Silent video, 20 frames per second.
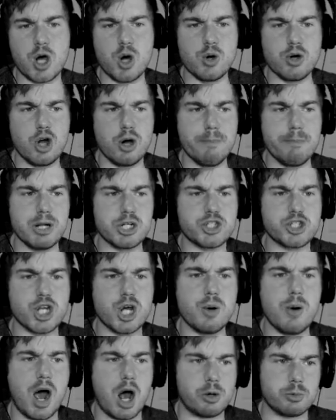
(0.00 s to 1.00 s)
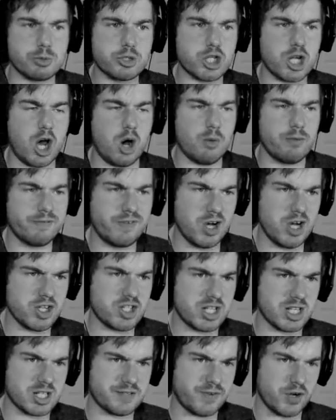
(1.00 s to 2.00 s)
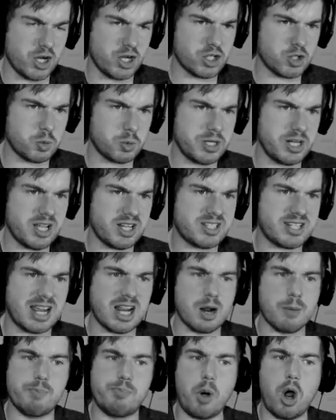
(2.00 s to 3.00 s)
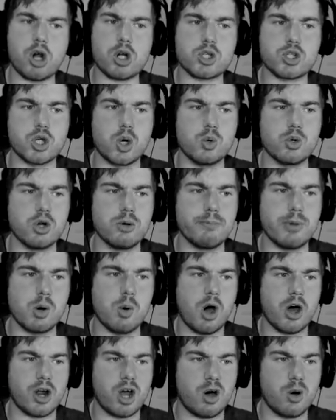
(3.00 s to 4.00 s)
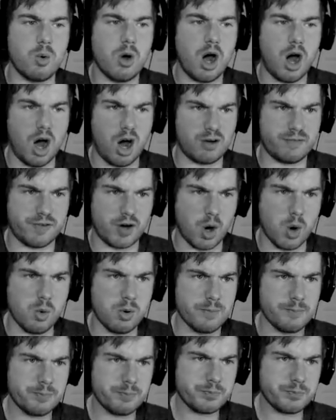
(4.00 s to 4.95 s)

O number two out. So, first things first, we need to take box O number one out, off O.